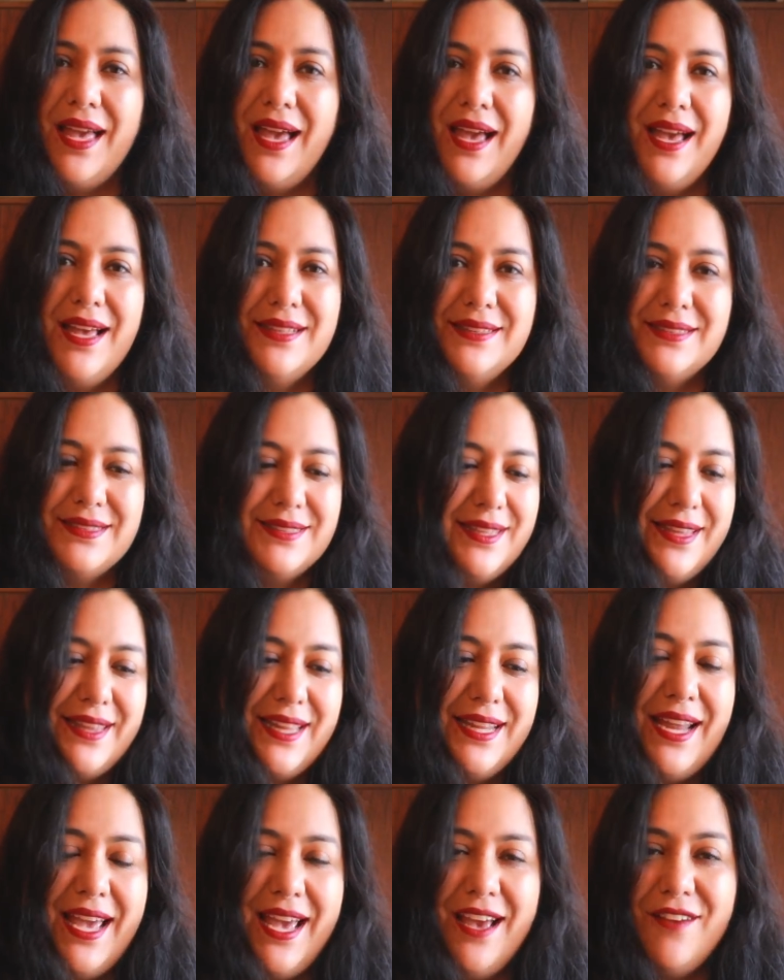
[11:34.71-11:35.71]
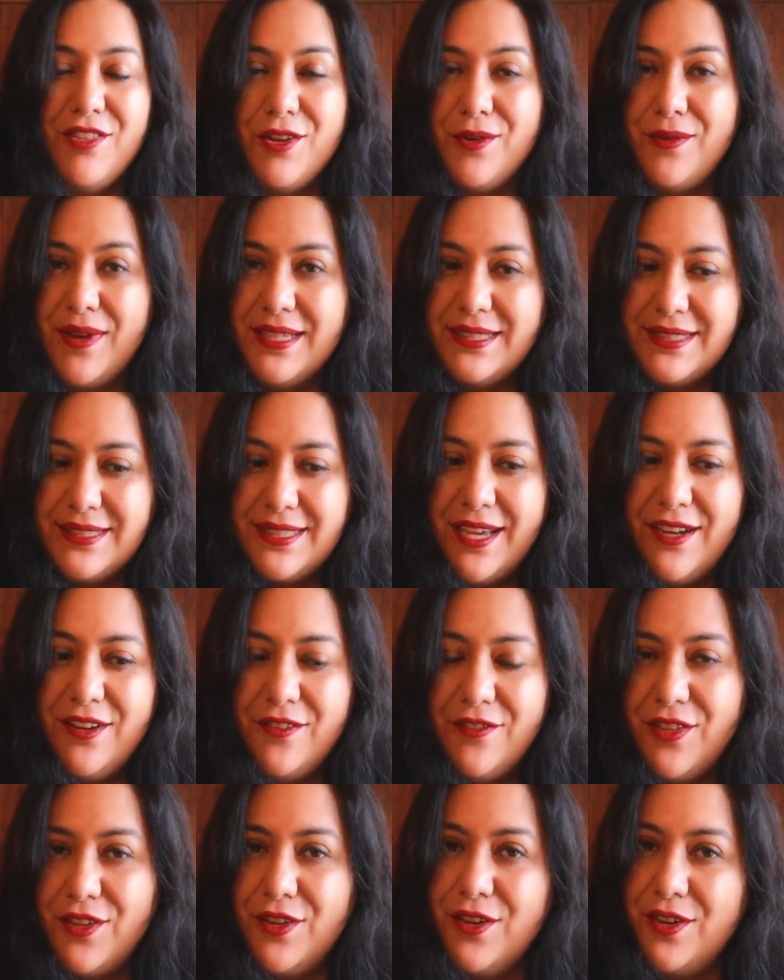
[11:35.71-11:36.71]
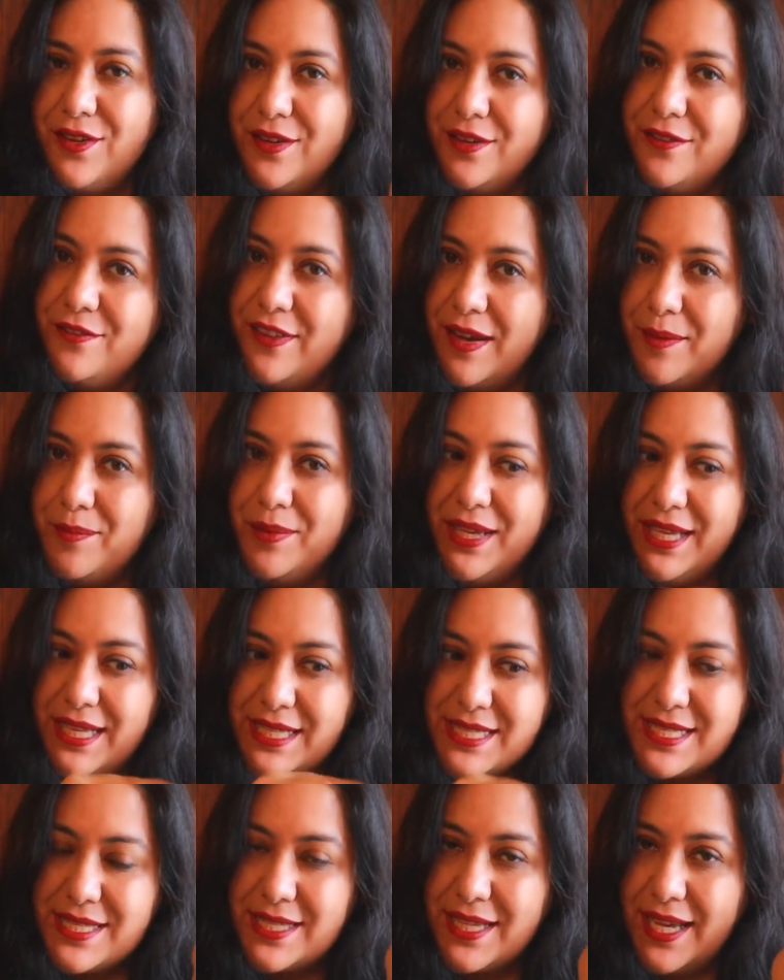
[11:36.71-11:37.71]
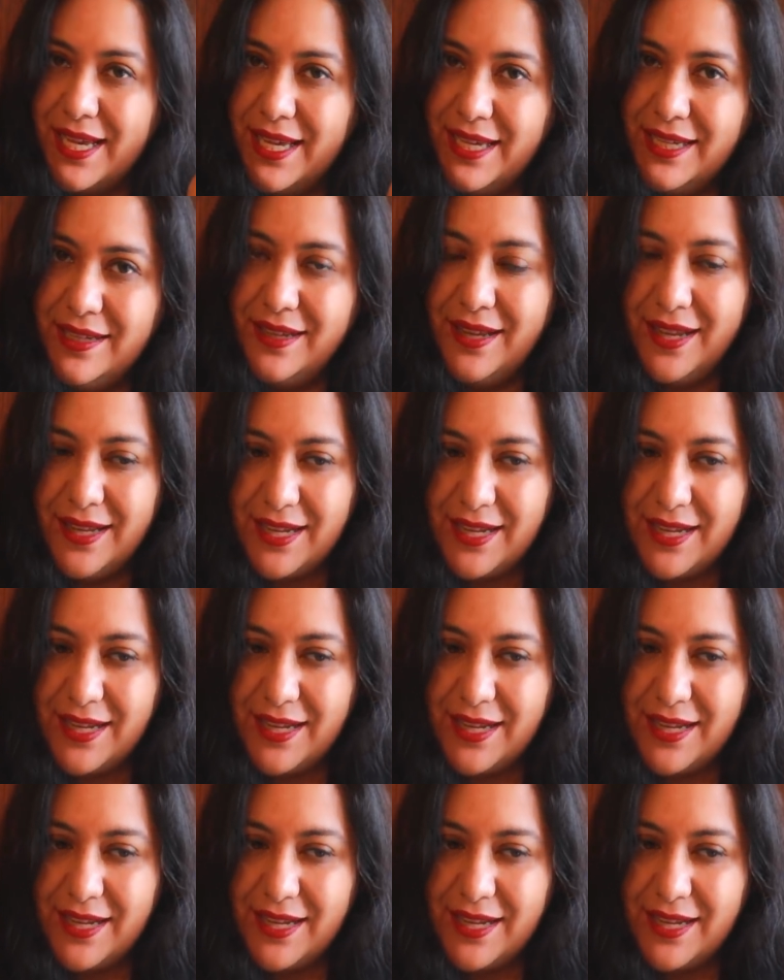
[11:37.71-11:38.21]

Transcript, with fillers: and then I have the right side of the fabric inside,